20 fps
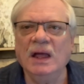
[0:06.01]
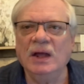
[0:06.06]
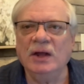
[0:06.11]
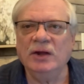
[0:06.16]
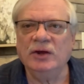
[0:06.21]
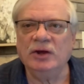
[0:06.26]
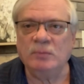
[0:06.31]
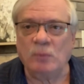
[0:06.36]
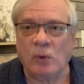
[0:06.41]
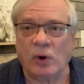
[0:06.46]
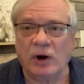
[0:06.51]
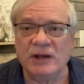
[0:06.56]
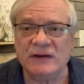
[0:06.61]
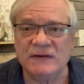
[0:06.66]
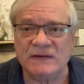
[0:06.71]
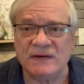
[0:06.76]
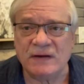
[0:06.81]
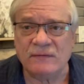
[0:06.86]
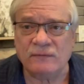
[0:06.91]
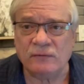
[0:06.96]
Good morning,
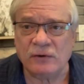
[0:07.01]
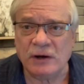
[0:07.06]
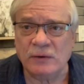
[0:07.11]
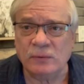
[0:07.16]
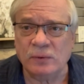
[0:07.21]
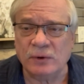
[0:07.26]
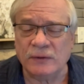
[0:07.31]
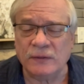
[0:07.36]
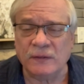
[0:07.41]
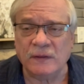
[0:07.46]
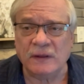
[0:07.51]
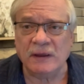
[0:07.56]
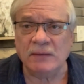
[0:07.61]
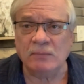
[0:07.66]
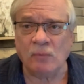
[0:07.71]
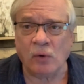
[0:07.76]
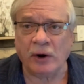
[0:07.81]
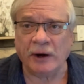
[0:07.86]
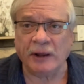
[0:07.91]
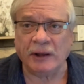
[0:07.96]
Steve Fried with the
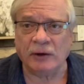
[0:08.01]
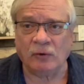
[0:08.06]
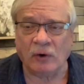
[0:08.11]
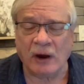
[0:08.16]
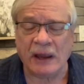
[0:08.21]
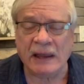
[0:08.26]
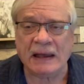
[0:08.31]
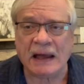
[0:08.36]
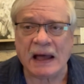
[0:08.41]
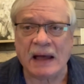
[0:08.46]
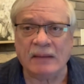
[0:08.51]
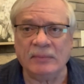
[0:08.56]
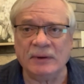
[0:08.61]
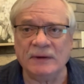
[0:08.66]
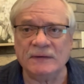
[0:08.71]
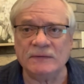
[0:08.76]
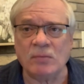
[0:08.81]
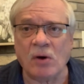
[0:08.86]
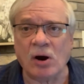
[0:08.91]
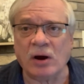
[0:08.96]
Morning Grain
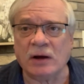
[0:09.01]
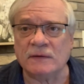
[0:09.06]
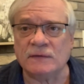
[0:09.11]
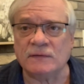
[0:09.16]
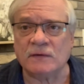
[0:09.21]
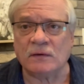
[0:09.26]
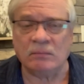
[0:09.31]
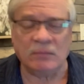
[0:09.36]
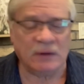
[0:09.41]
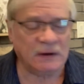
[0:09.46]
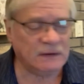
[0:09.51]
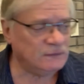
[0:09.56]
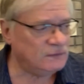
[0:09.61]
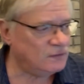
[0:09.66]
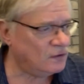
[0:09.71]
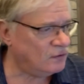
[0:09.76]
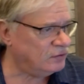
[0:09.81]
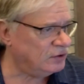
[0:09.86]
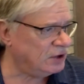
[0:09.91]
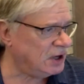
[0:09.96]
Comments. Markets are mixed
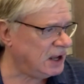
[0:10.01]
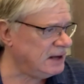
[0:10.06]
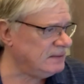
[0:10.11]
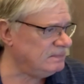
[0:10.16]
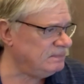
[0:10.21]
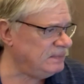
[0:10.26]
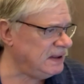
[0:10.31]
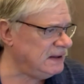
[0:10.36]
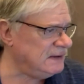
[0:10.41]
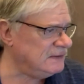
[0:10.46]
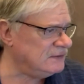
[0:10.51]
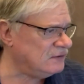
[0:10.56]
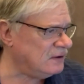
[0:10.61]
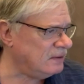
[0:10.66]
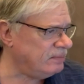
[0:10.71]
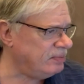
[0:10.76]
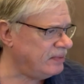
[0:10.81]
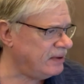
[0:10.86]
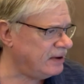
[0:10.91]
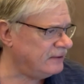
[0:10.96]
overnight. Beans are
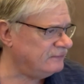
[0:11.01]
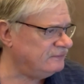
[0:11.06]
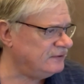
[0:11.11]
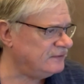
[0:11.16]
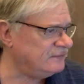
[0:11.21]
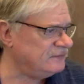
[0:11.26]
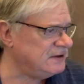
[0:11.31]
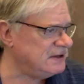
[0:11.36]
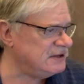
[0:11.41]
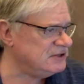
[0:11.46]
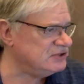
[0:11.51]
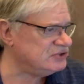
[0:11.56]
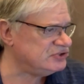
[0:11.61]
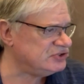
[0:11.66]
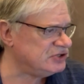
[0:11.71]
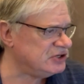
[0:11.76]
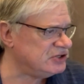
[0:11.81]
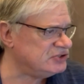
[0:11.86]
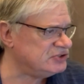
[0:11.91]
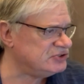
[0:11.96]
up about 15
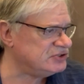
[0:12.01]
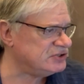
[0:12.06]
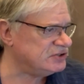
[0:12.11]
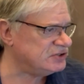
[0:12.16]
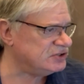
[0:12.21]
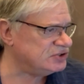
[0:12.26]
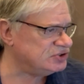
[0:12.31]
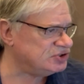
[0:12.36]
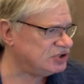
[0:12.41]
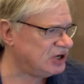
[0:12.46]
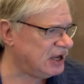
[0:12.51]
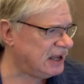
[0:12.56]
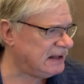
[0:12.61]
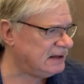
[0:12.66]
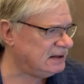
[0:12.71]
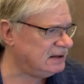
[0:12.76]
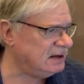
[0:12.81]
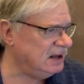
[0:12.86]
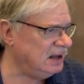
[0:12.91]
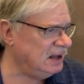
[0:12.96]
cents in the
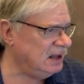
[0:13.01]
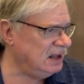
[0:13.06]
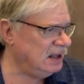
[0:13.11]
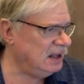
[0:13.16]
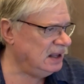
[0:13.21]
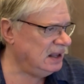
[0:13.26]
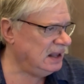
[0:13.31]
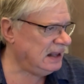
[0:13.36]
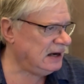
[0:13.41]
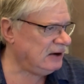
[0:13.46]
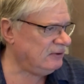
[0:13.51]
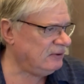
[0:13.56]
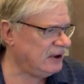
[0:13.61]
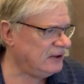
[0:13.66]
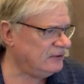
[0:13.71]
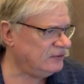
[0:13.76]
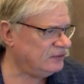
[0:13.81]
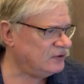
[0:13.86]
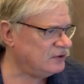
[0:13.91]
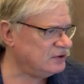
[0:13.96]
Jan at
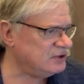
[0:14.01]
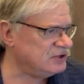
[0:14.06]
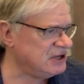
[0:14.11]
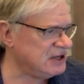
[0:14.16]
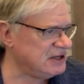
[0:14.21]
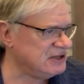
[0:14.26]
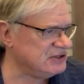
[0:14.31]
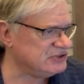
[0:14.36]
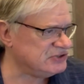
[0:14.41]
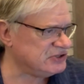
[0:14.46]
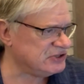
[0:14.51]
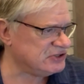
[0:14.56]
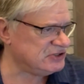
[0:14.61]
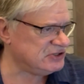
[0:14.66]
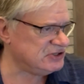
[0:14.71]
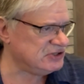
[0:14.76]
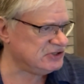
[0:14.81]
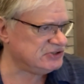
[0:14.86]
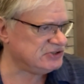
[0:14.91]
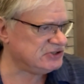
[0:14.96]
around
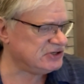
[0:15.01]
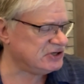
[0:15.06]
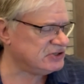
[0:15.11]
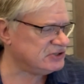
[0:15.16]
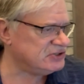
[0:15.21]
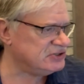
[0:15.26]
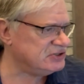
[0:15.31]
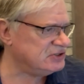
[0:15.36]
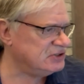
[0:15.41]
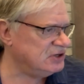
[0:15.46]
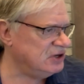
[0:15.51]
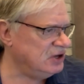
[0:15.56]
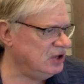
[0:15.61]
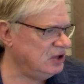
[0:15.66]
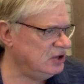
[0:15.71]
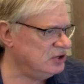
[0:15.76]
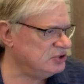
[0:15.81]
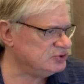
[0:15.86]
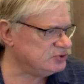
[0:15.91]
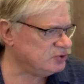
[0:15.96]
1366.
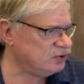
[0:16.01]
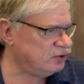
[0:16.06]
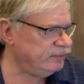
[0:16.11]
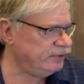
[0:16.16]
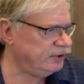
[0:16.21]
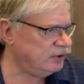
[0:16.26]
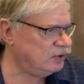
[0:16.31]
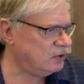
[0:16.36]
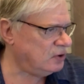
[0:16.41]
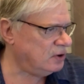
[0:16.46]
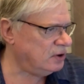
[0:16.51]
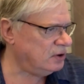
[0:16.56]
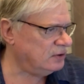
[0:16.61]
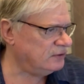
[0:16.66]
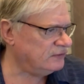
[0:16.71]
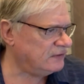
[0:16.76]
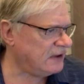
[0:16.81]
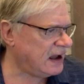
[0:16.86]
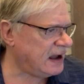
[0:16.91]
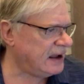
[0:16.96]
Soybean oil
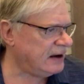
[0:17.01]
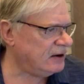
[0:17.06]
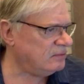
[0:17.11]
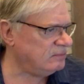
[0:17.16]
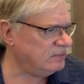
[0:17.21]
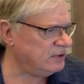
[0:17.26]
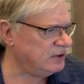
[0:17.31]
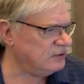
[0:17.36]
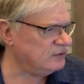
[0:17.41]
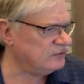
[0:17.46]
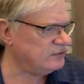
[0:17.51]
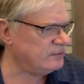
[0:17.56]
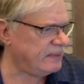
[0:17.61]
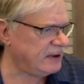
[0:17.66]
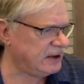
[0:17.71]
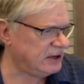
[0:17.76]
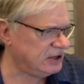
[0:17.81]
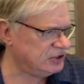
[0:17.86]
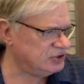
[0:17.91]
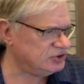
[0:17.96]
is higher. Meal's
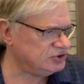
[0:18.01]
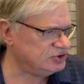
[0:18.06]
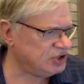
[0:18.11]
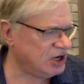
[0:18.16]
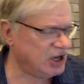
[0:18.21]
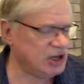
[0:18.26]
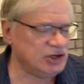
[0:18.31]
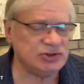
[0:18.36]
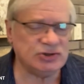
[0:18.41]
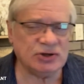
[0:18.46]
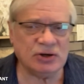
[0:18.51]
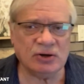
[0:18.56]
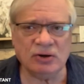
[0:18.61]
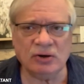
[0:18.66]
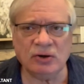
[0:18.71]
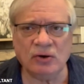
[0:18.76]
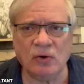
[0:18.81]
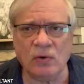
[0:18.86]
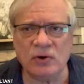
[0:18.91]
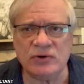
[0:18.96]
about unchanged.
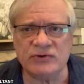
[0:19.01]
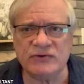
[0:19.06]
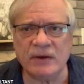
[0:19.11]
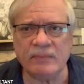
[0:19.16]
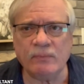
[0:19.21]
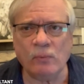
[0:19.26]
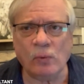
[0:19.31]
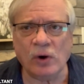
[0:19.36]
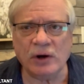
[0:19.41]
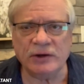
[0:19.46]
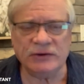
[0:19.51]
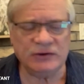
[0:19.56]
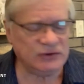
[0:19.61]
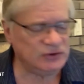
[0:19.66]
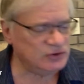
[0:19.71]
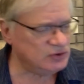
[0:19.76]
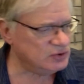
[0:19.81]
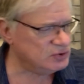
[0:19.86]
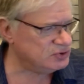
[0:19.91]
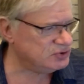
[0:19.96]
Corn's up 1 to
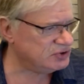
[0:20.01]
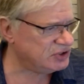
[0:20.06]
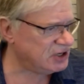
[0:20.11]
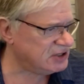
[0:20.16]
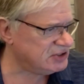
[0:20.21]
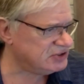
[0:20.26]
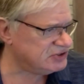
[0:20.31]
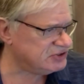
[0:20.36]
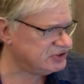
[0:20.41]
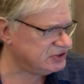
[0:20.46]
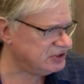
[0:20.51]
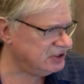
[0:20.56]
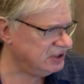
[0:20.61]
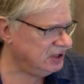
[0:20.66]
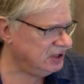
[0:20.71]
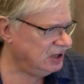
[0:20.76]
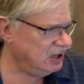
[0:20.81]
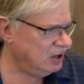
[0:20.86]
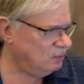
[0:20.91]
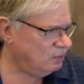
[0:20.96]
2 cents,
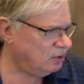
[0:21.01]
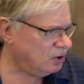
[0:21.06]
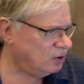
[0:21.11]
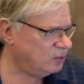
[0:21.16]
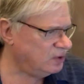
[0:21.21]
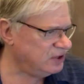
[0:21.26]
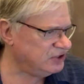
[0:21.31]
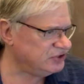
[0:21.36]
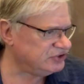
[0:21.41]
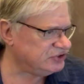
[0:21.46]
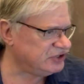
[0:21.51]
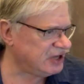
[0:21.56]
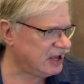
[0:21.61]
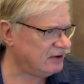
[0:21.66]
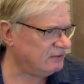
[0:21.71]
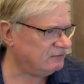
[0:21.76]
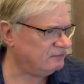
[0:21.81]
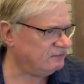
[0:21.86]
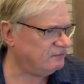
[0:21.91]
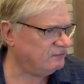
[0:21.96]
while wheat's
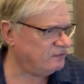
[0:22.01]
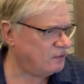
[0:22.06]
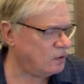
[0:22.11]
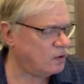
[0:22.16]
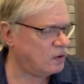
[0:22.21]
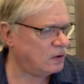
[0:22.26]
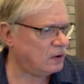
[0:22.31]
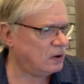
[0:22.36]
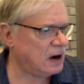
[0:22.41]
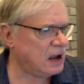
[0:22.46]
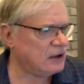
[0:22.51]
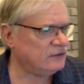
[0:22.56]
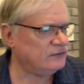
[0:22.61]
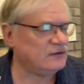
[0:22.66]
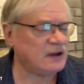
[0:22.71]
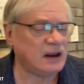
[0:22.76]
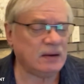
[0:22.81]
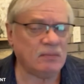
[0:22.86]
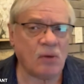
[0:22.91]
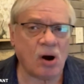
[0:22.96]
down 4.
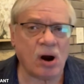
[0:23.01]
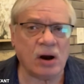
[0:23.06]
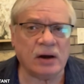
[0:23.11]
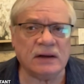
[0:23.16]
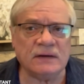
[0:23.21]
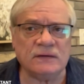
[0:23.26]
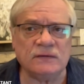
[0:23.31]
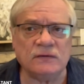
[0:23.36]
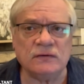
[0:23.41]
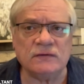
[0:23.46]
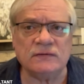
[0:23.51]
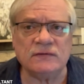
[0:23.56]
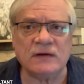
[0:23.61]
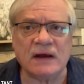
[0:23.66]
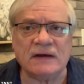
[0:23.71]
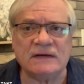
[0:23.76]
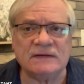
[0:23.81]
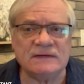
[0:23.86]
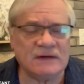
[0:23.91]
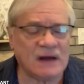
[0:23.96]
Outside markets, looks
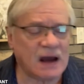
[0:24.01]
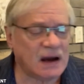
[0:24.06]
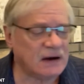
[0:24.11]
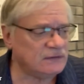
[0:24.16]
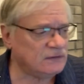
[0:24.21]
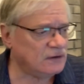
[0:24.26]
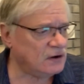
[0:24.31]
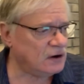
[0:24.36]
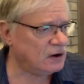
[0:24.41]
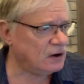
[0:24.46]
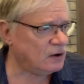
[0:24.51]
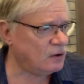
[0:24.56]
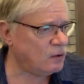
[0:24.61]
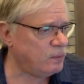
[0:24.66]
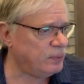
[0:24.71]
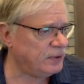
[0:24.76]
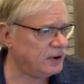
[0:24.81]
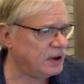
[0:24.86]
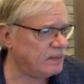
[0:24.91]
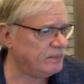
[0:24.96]
like stocks are going to
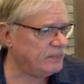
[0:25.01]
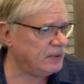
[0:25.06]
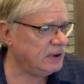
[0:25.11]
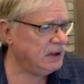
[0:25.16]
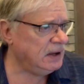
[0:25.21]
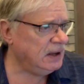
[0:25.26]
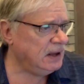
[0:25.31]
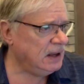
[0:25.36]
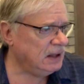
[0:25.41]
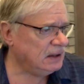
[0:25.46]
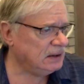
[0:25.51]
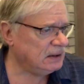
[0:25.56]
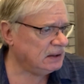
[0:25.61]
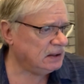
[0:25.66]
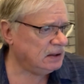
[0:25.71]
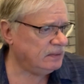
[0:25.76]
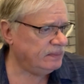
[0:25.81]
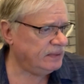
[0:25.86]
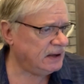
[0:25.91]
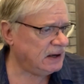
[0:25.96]
open up a
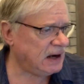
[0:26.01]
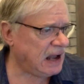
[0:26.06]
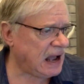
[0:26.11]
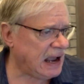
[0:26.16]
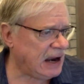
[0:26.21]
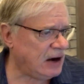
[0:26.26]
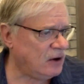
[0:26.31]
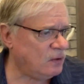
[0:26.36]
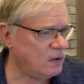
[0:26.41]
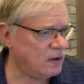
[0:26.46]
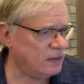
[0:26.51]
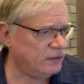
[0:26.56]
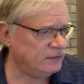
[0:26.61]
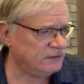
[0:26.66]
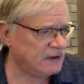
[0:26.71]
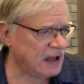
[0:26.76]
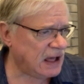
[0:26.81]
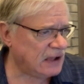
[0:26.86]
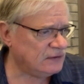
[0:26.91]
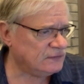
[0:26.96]
little bit higher, while the
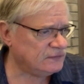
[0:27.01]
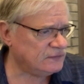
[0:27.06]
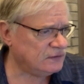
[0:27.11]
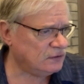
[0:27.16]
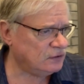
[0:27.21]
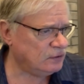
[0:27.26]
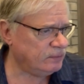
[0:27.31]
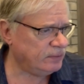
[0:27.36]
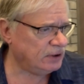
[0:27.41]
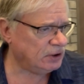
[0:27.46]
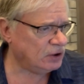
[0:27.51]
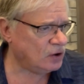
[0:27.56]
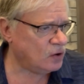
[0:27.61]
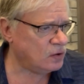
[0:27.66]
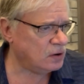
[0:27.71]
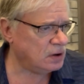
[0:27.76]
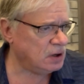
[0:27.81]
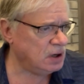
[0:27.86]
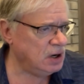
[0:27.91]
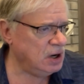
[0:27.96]
dollar's a little bit
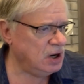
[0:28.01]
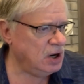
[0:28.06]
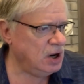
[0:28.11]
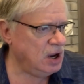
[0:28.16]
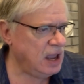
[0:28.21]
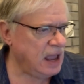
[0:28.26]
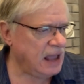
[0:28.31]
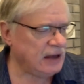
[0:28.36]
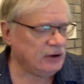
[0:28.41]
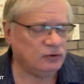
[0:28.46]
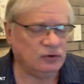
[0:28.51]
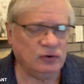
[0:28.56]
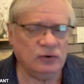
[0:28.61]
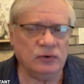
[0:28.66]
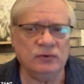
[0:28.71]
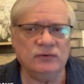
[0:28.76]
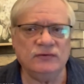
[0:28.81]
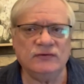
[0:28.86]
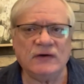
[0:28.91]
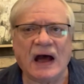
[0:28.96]
lower. And
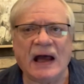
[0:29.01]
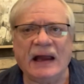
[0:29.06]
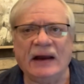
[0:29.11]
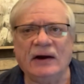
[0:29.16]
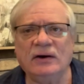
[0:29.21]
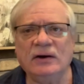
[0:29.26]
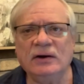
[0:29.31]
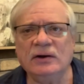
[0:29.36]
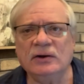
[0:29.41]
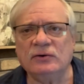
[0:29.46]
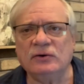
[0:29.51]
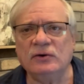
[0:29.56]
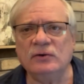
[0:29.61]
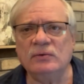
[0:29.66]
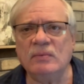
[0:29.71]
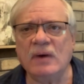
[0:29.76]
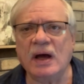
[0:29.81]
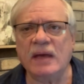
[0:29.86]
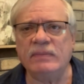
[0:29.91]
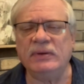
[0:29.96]
crude's higher. Crude
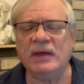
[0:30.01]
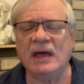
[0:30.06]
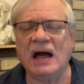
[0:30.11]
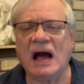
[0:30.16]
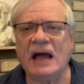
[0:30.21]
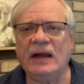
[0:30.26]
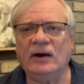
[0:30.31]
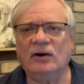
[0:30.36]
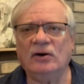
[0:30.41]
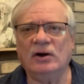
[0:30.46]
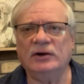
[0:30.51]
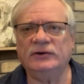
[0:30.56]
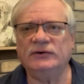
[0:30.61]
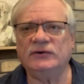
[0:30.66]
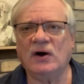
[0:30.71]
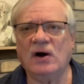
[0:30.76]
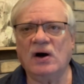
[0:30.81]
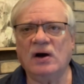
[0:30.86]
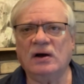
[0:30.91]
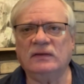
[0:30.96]
might be higher on
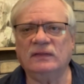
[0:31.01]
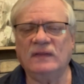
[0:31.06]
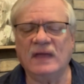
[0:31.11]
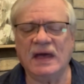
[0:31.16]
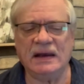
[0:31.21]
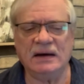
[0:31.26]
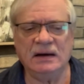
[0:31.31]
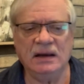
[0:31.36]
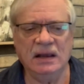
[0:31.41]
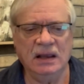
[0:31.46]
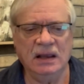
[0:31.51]
top that